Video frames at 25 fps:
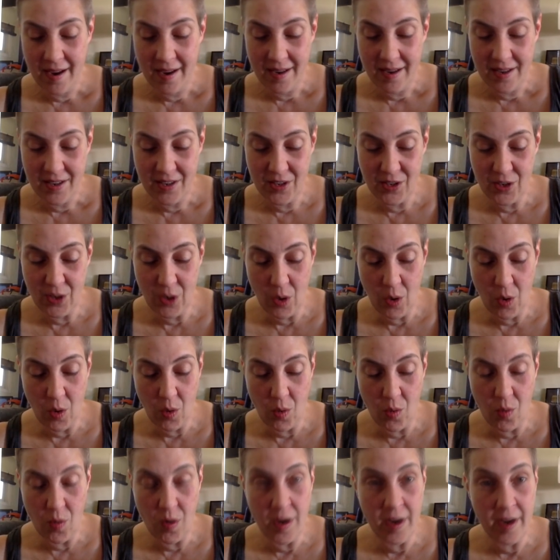
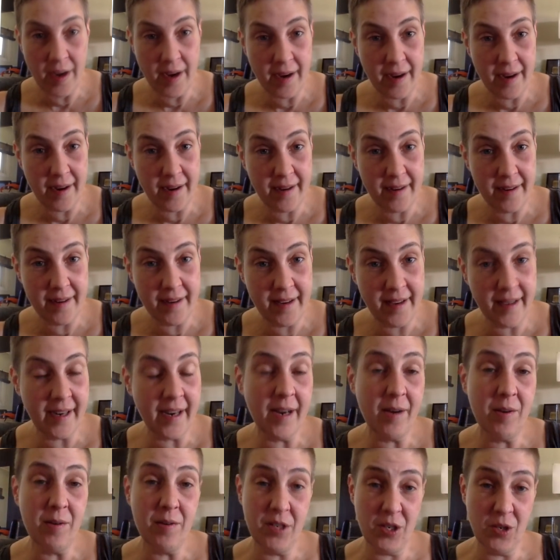So, and
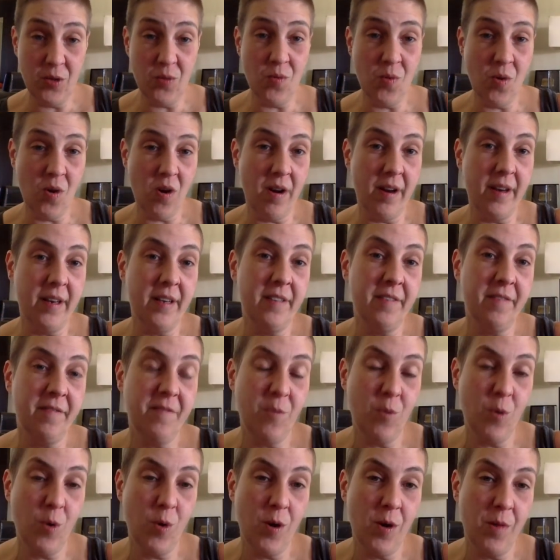I do want,
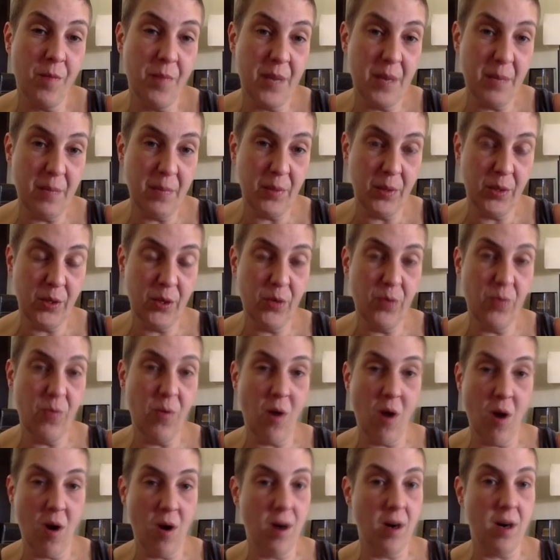for people who
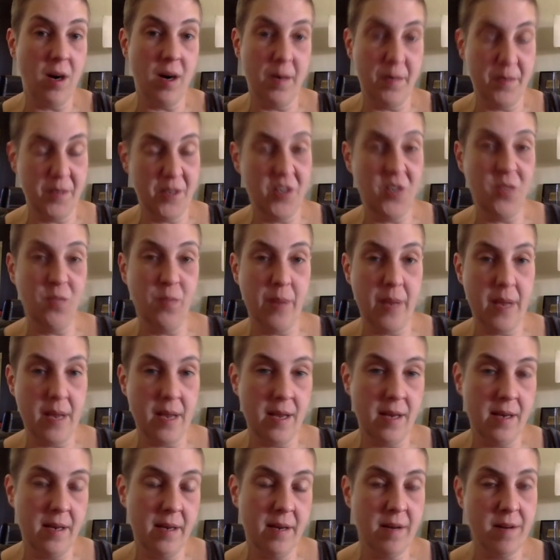are up to
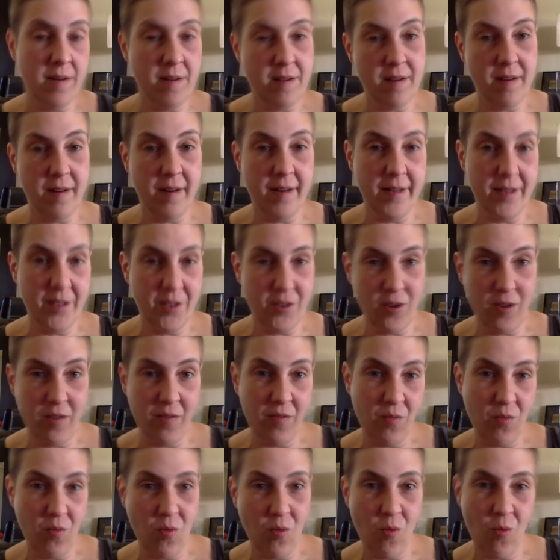speed on sort of
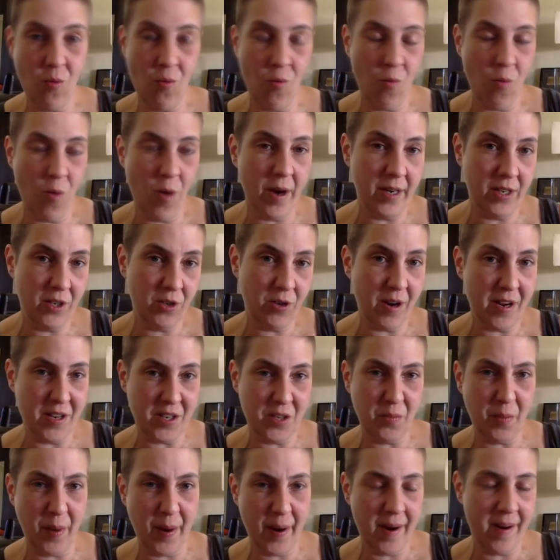what
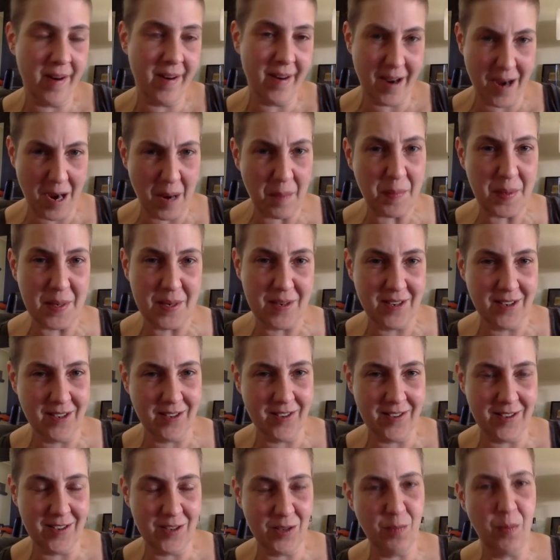transpired up until
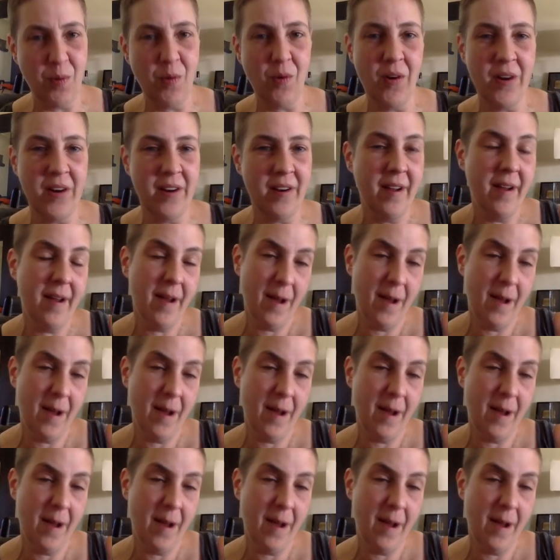this point,